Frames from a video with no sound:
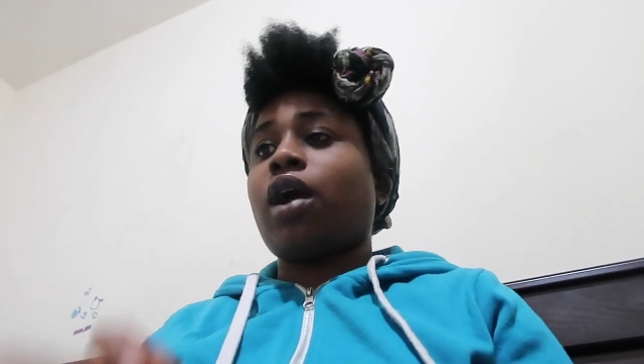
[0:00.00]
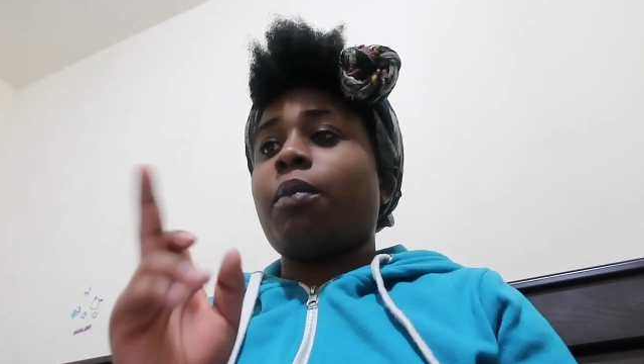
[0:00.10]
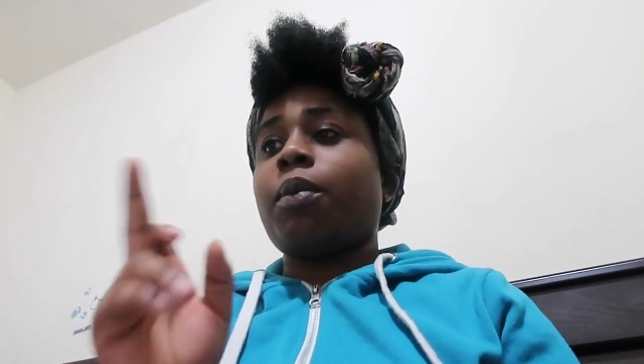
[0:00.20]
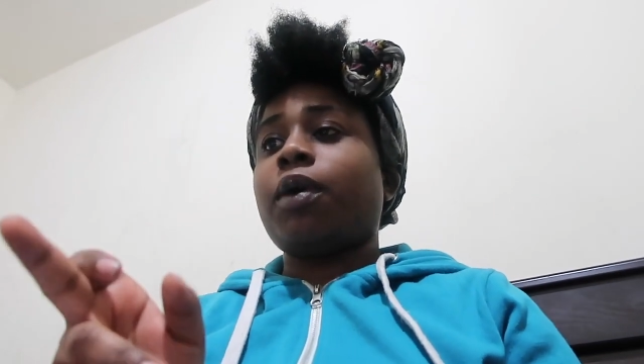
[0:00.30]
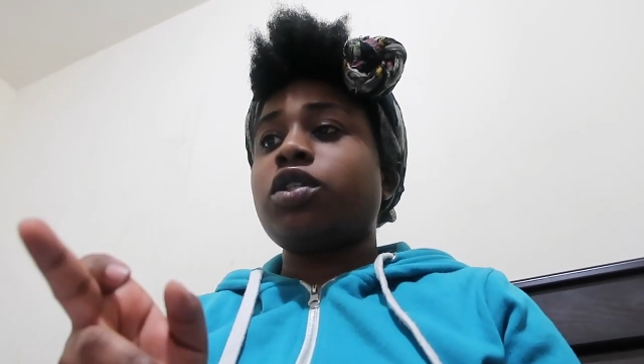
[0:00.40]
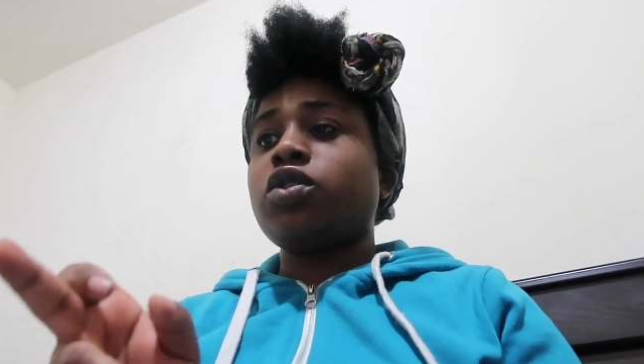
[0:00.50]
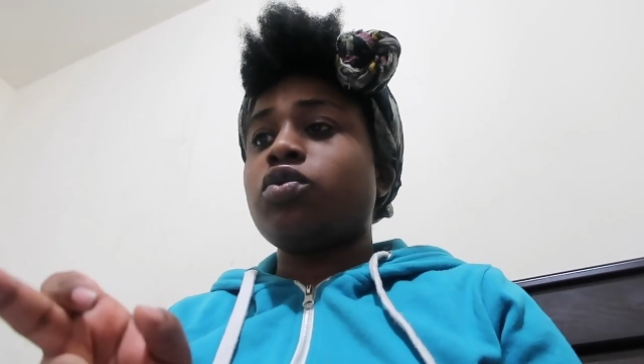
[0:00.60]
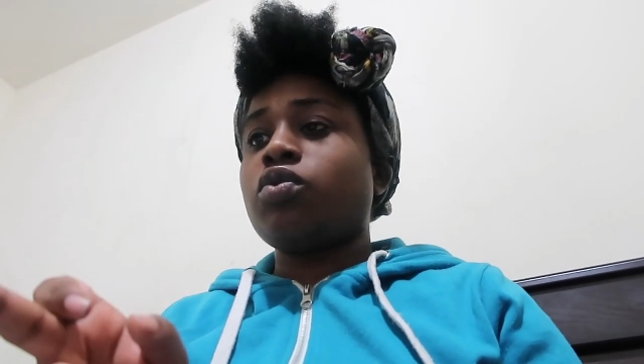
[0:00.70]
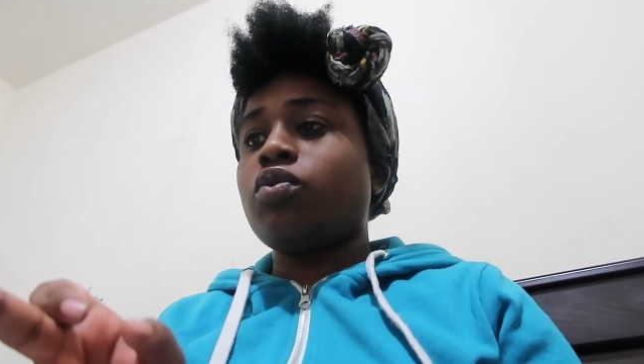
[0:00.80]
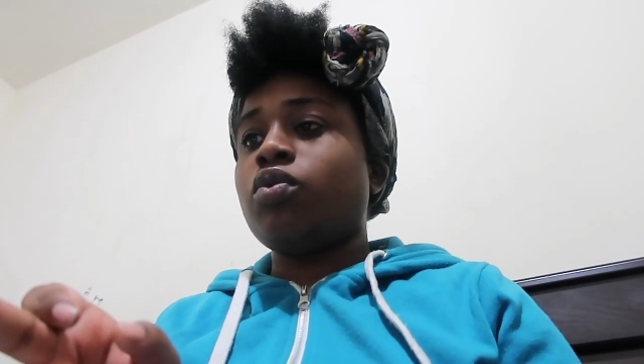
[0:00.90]
I'm about to
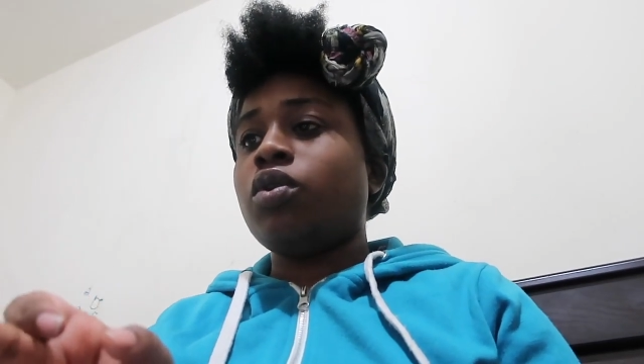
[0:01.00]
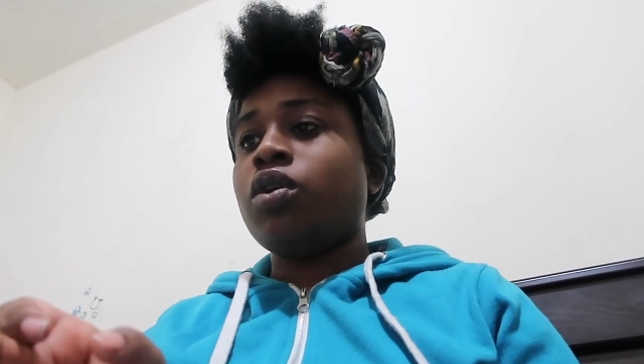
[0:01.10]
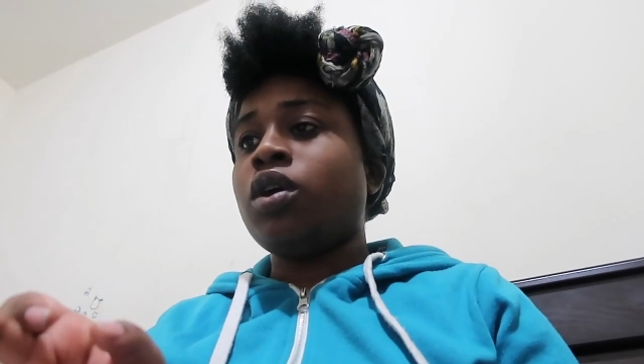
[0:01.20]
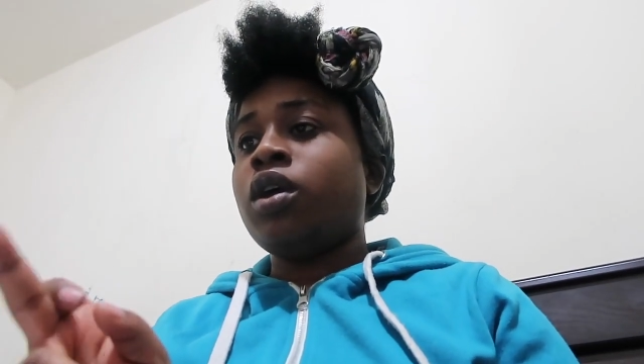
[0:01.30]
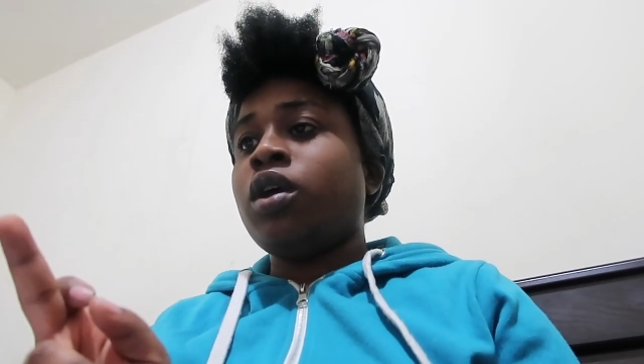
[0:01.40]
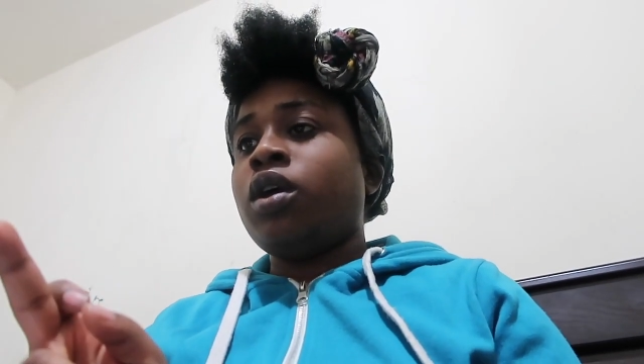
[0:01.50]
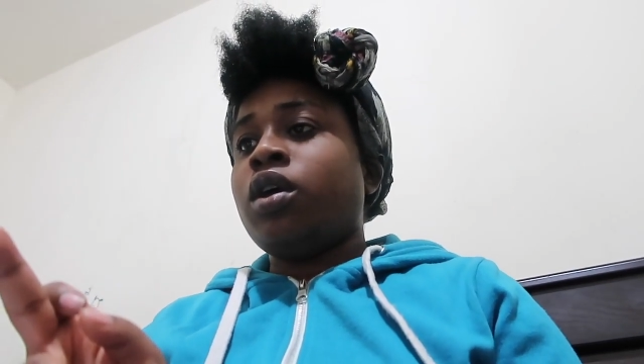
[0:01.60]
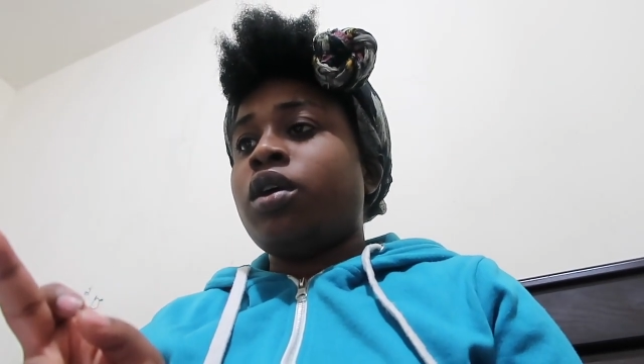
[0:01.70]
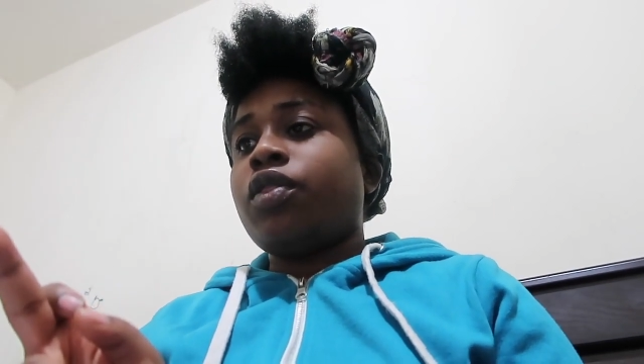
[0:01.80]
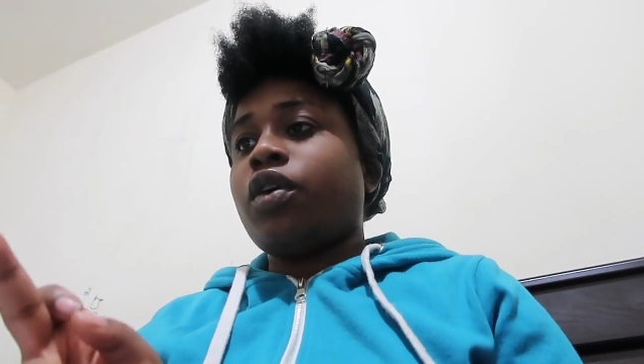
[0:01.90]
do
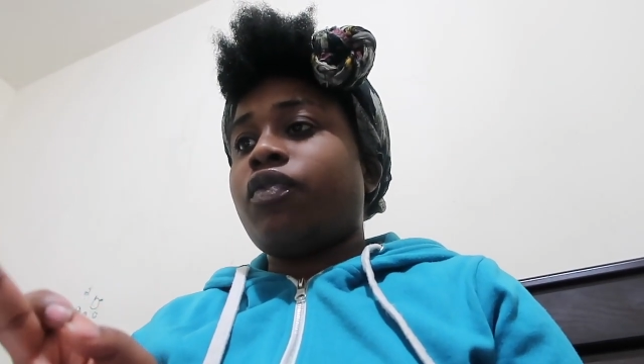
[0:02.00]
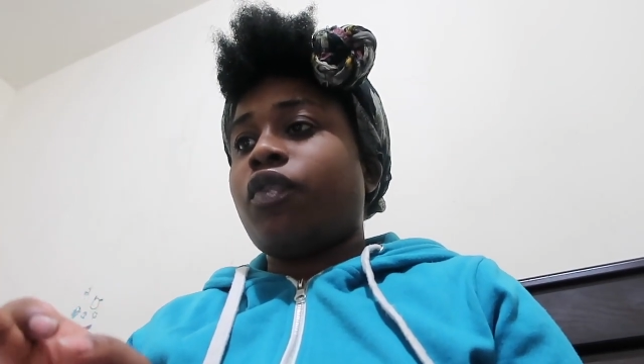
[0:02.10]
the